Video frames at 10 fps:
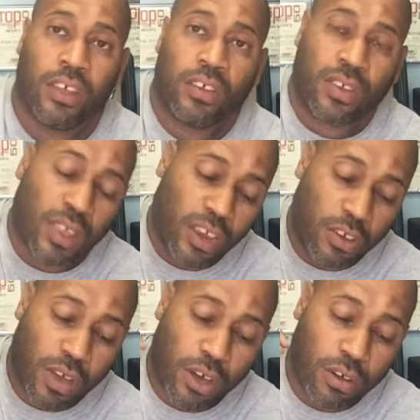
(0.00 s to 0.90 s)
So then
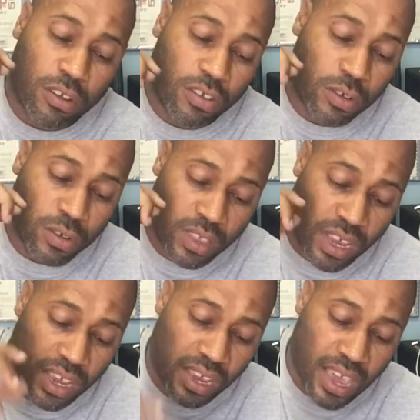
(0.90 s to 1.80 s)
you go to
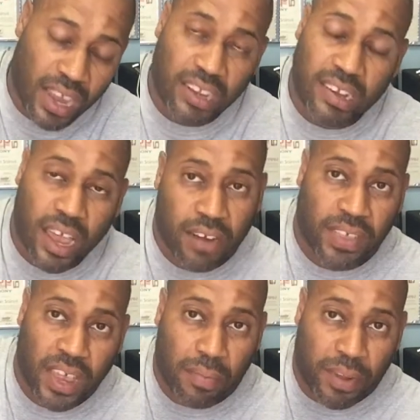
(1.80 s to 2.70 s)
the gain side of
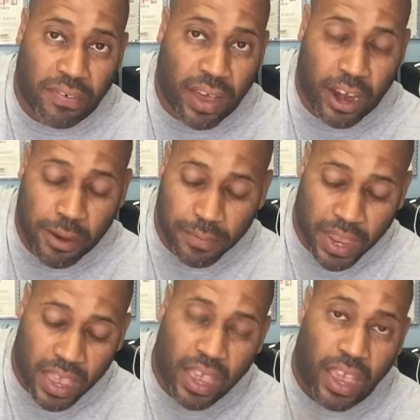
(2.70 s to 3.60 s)
the amplifier,
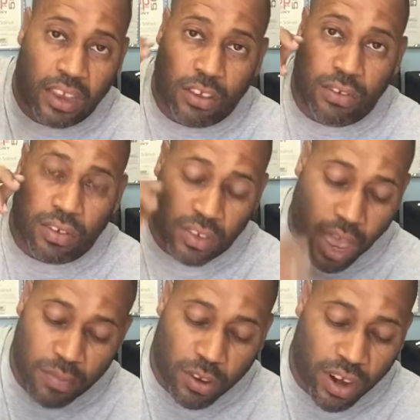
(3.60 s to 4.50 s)
and you,
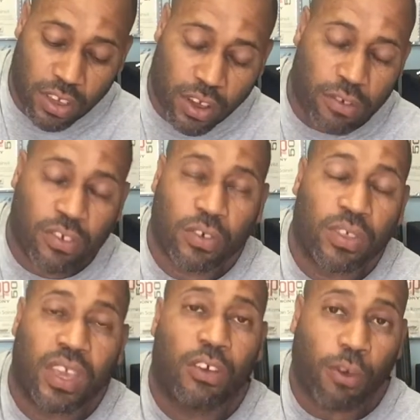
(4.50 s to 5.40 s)
I'm sorry, you go to
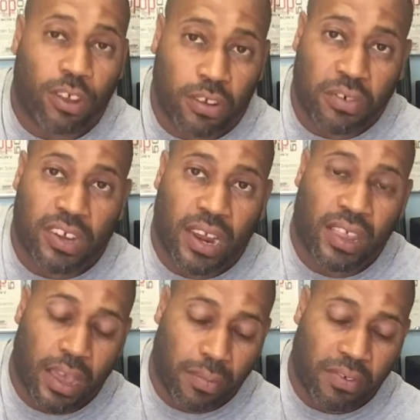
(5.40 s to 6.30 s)
the crossover side of
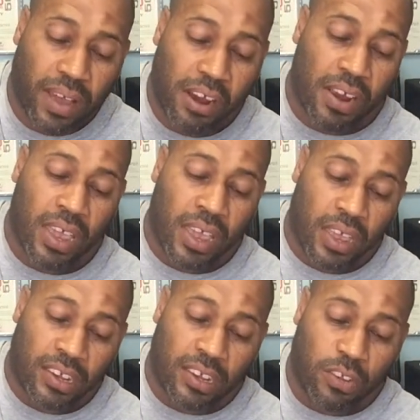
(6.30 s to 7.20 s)
the amplifier.
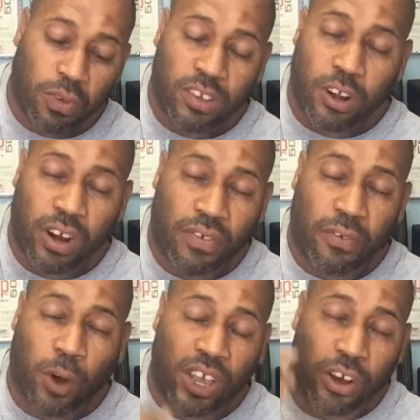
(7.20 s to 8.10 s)
Since we started at
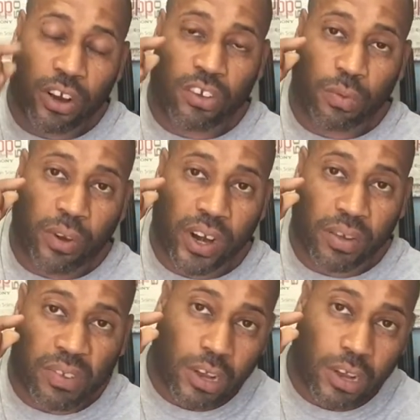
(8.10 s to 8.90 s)
40 hertz, you bring it up